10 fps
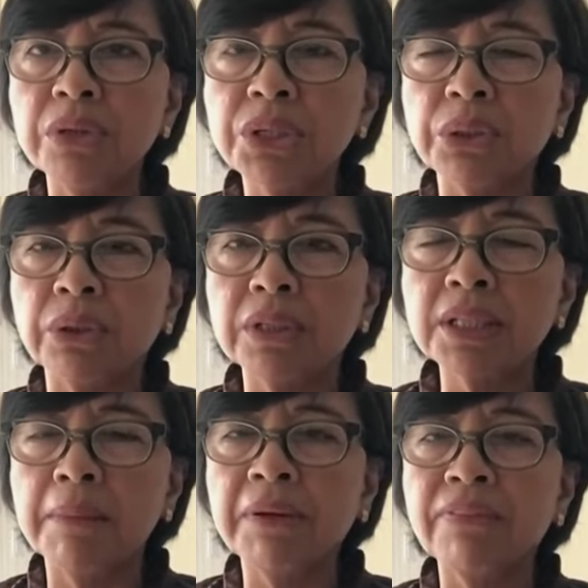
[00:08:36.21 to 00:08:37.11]
also,
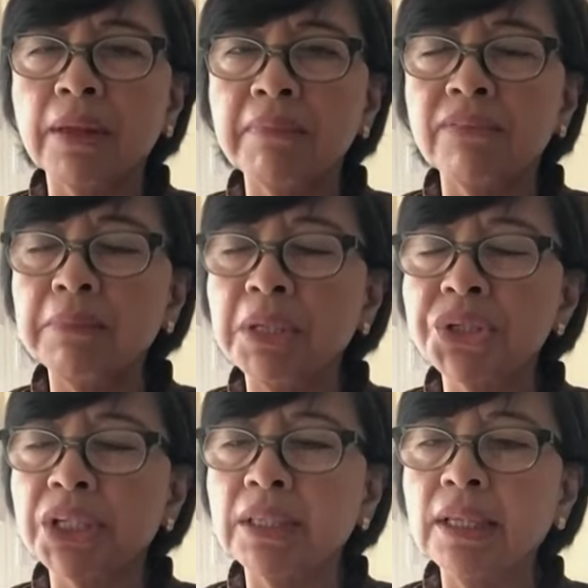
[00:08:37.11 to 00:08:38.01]
some of them have
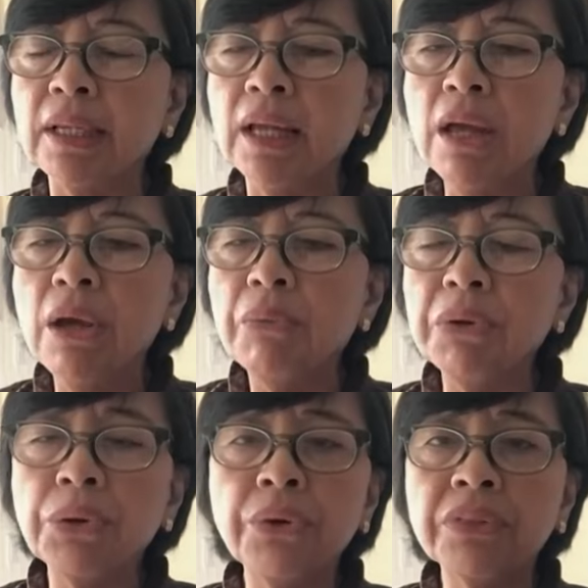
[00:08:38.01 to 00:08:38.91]
immediately
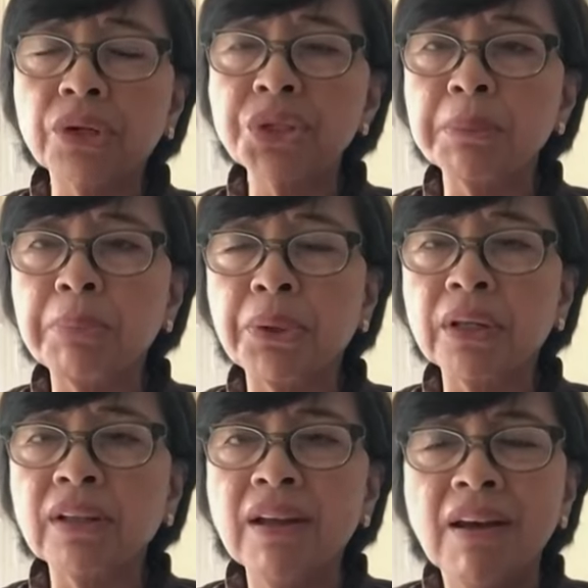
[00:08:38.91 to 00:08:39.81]
withdrawn their
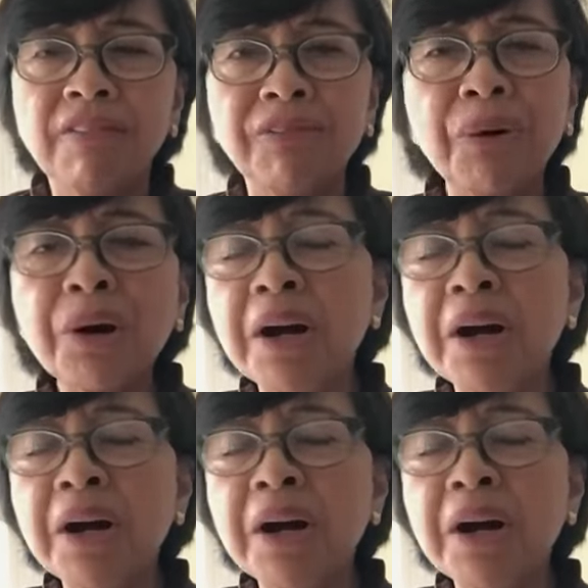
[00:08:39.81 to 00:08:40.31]
support for